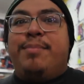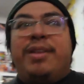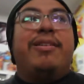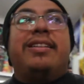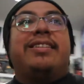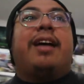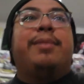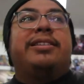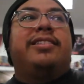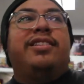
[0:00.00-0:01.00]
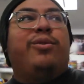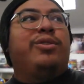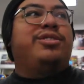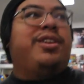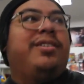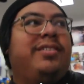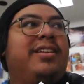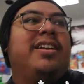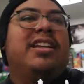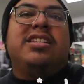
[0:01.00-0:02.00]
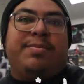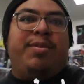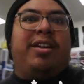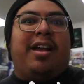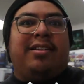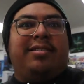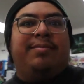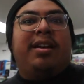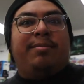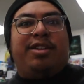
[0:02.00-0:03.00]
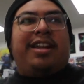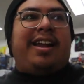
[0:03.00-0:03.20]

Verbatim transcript: Big Red's Comics in the Orange Circle. It's pretty awesome. Come check it